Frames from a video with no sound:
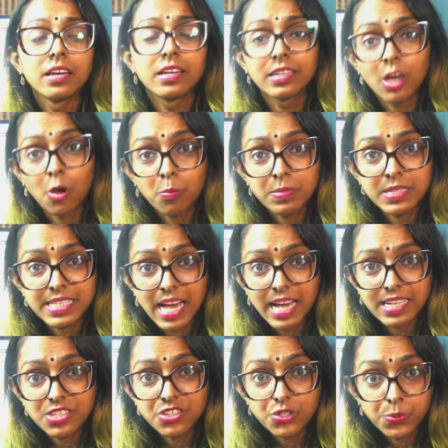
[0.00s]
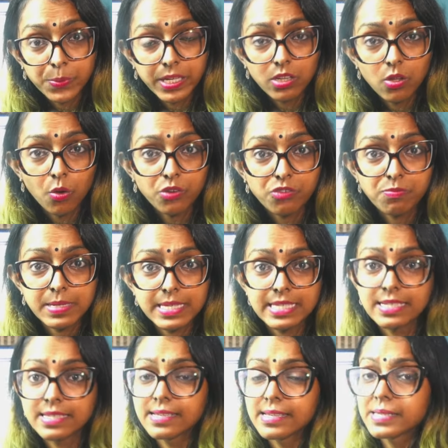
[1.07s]
Now, besides doing a lot of
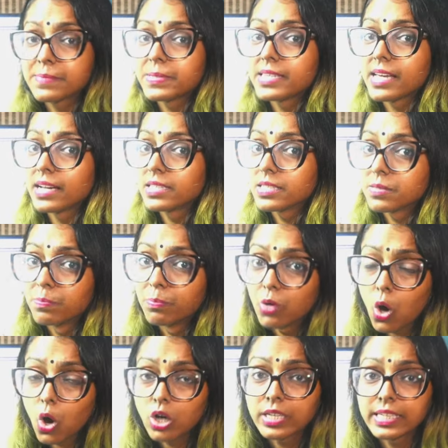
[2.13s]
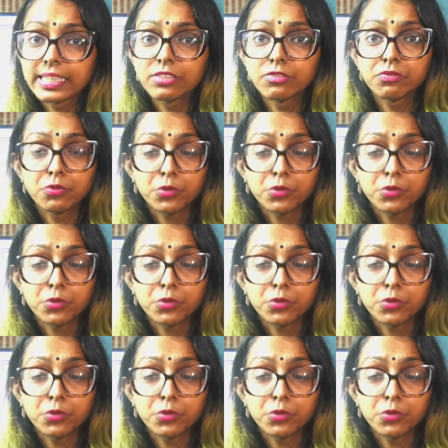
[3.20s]
businesses, besides blogging,